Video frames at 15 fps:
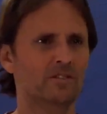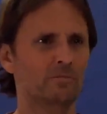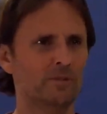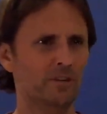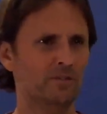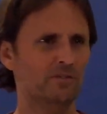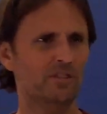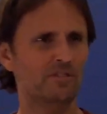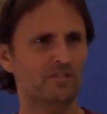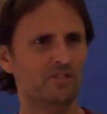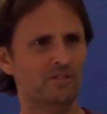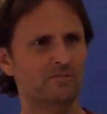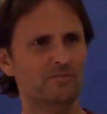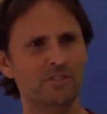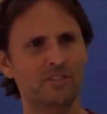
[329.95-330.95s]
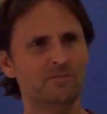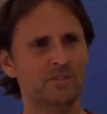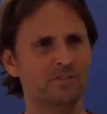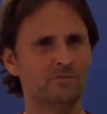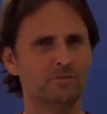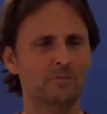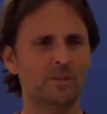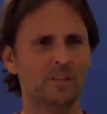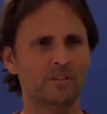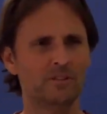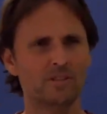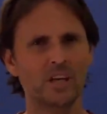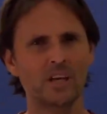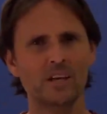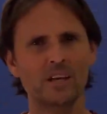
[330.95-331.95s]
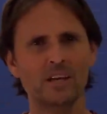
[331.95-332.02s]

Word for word: the processes of forgiveness and repentance